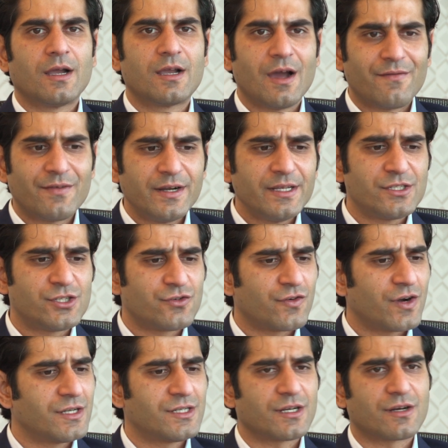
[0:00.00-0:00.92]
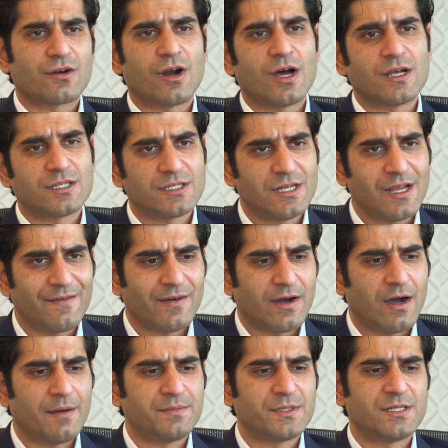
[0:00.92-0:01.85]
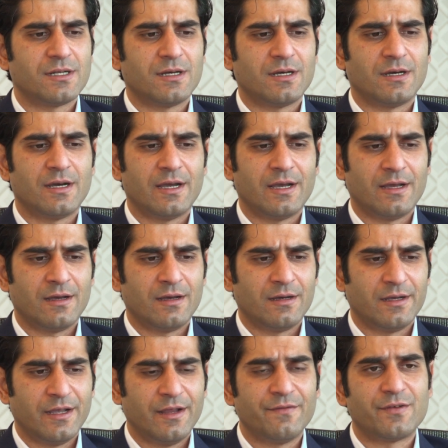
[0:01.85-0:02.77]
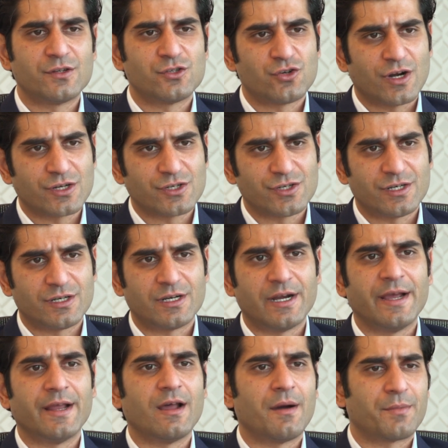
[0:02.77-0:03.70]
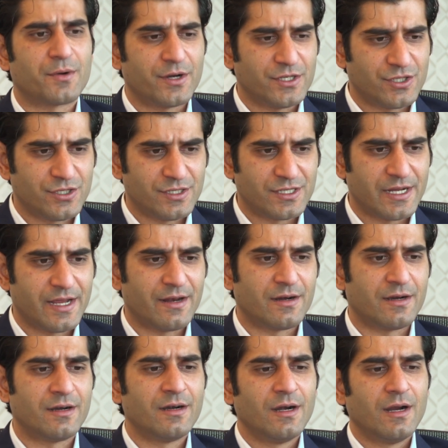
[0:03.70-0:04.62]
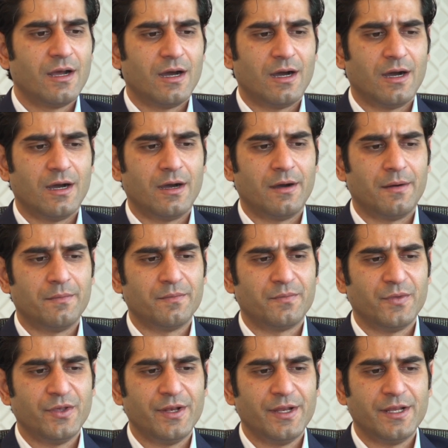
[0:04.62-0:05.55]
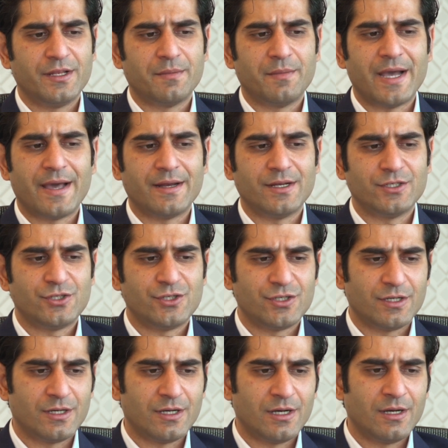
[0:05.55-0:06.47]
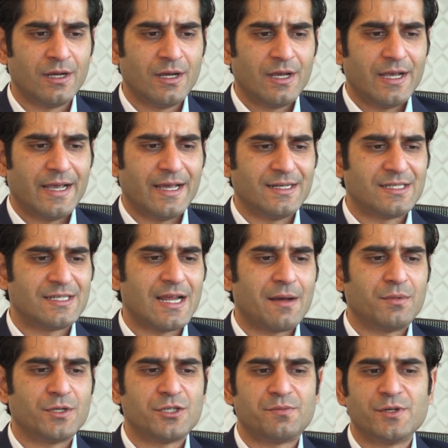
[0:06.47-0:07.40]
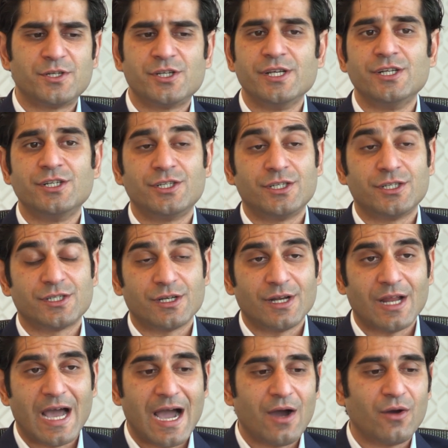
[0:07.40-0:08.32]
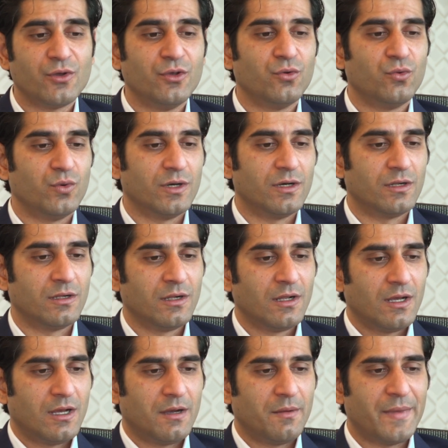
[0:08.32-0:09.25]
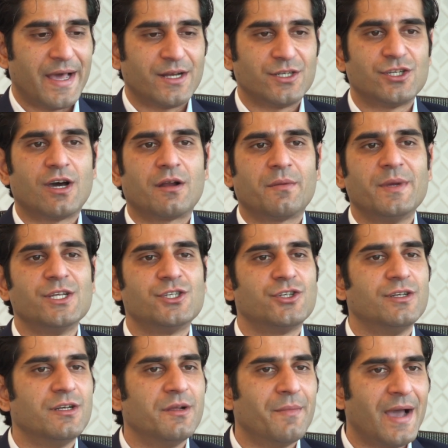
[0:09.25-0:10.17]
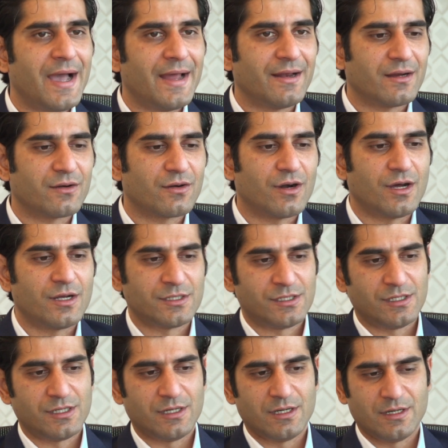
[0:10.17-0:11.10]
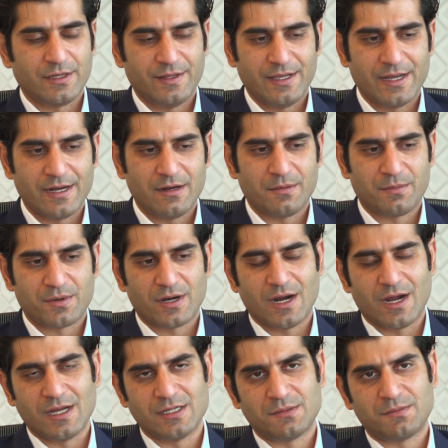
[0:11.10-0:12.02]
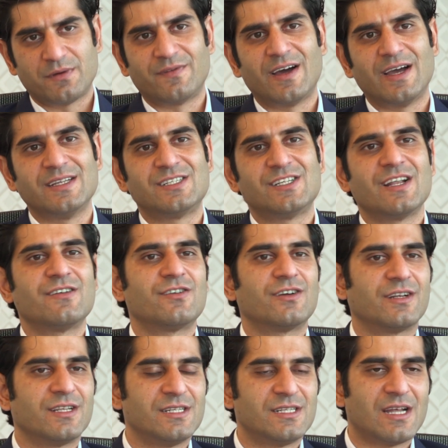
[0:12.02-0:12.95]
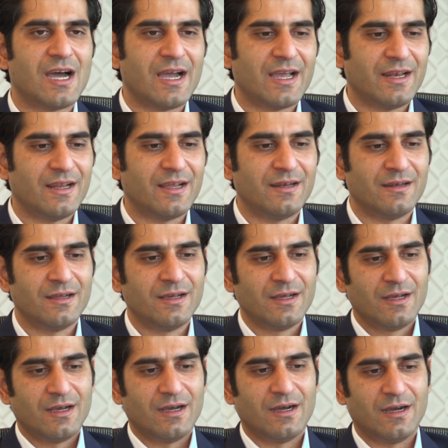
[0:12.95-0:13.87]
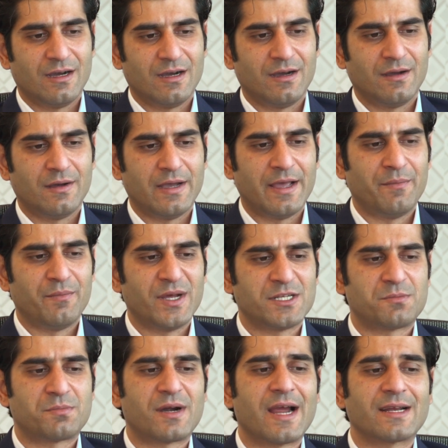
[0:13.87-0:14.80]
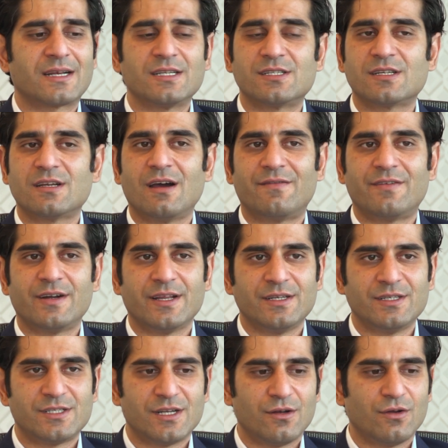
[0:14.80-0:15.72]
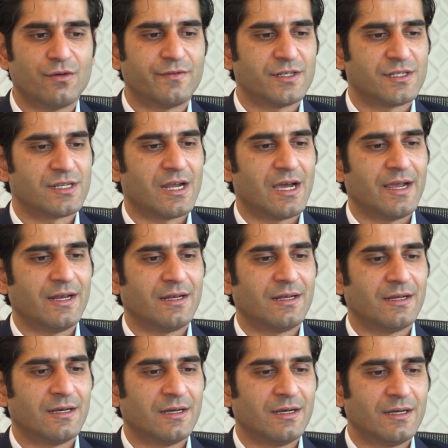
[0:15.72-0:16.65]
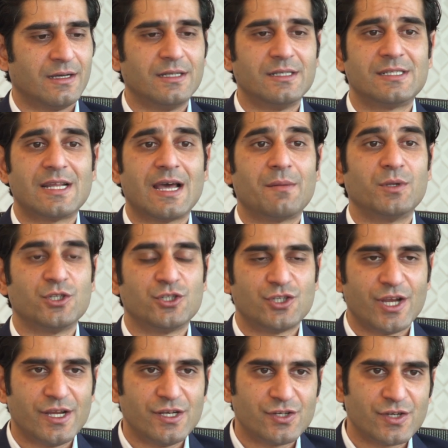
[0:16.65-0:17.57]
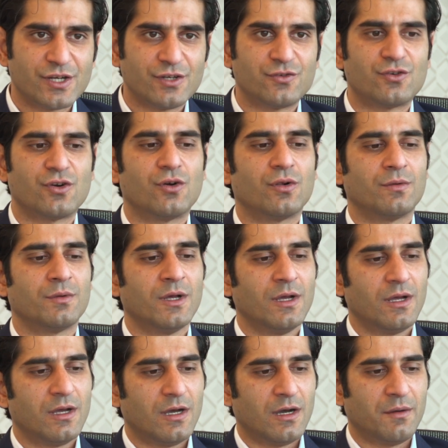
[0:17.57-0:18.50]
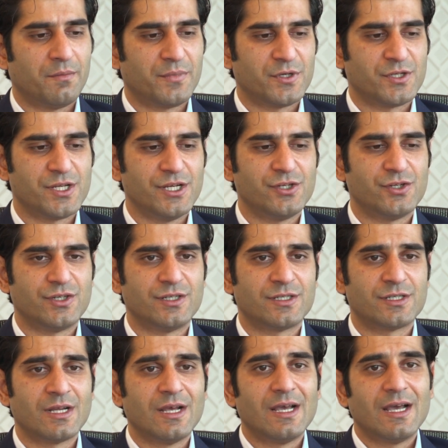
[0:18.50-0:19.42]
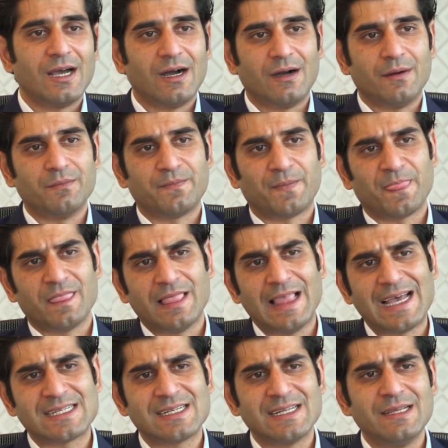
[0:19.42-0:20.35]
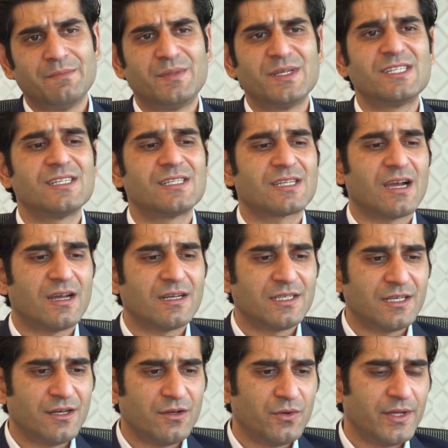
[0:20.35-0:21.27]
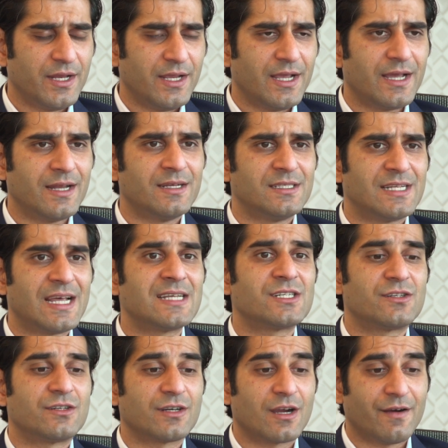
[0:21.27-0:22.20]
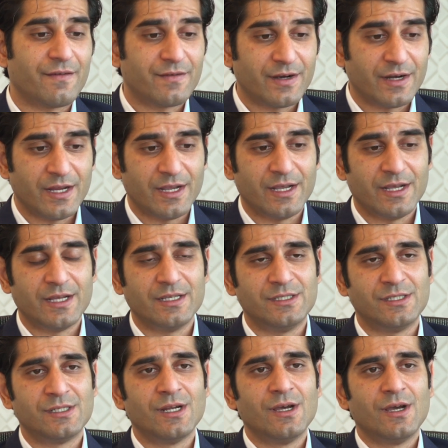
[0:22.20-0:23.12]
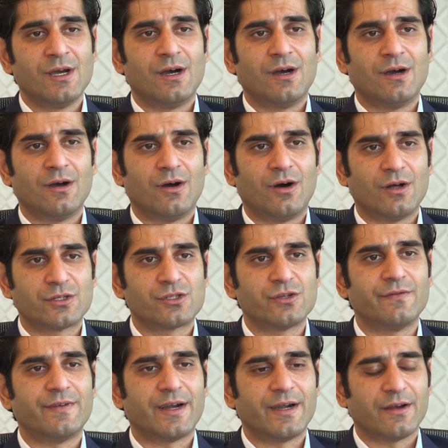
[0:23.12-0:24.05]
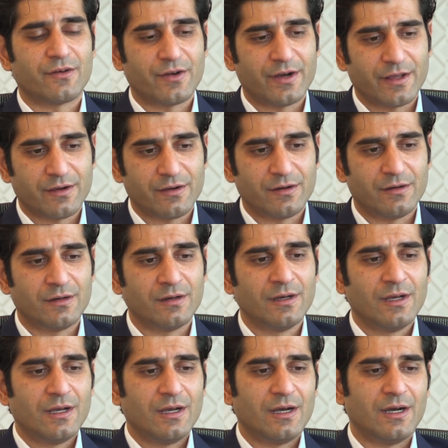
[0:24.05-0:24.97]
Governance runs across DevOps, infrastructure, and operations center. You need to manage and establish procedures on how you will manage automation demand across the enterprise, provide central design and best practice governance and oversight, establish change control procedures. Lastly, business continuity and disaster recovery is also very critical.